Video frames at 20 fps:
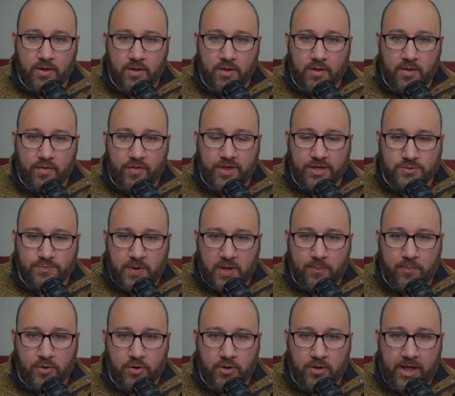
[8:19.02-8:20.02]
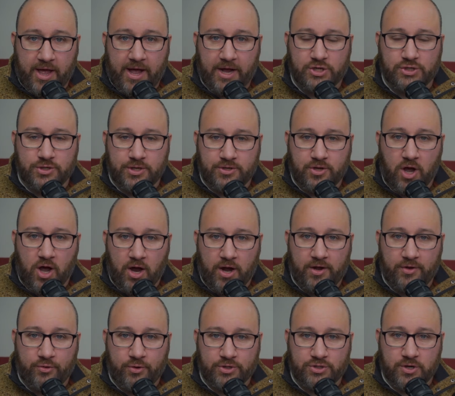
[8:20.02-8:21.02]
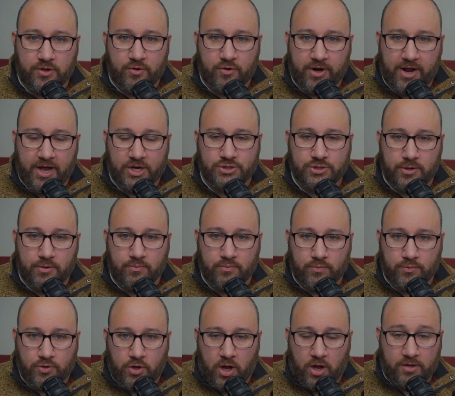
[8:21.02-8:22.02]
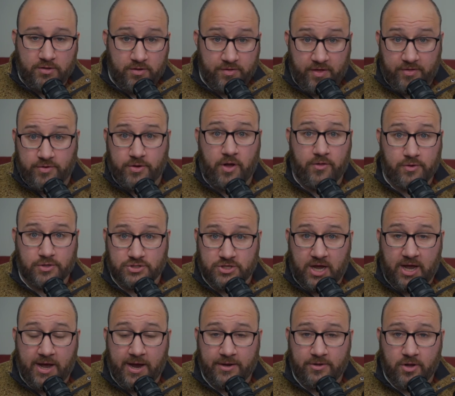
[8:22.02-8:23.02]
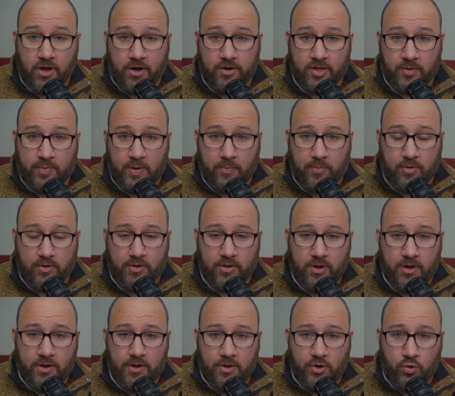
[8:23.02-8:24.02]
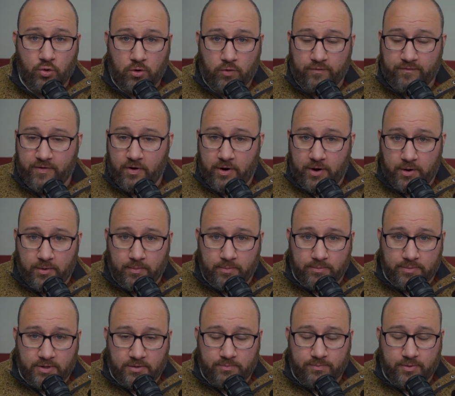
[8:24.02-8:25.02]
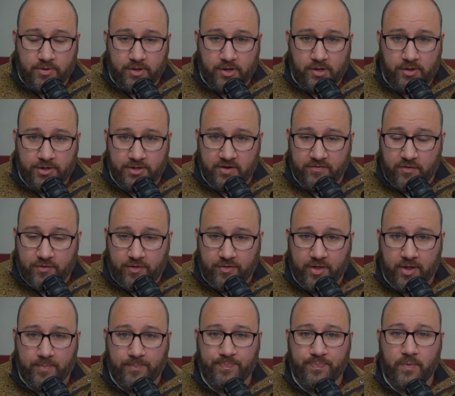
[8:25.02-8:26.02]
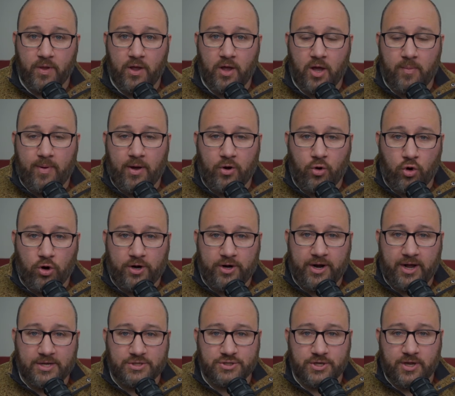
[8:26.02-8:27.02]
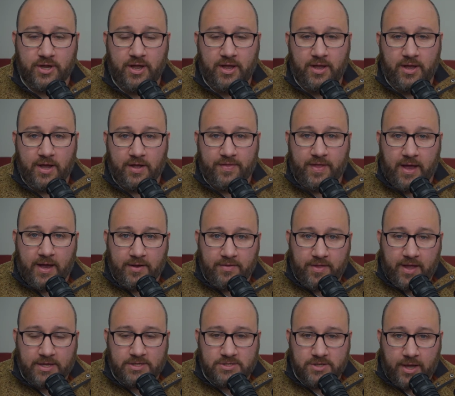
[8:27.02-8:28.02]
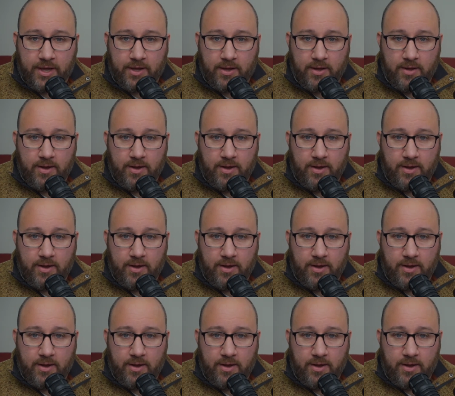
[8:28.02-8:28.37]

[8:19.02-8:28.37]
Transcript: these people actually talking to each other and actually talking to the other side, talking to people who are very politically different than them about organizing. And that's like,